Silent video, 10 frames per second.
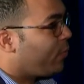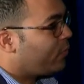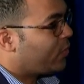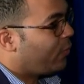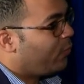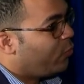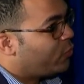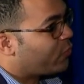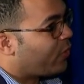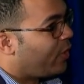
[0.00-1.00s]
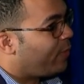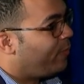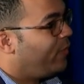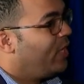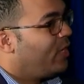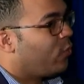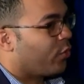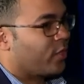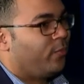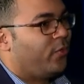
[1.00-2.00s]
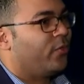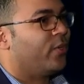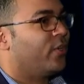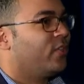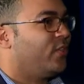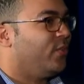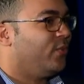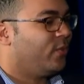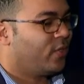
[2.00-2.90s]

someone moves from work computer to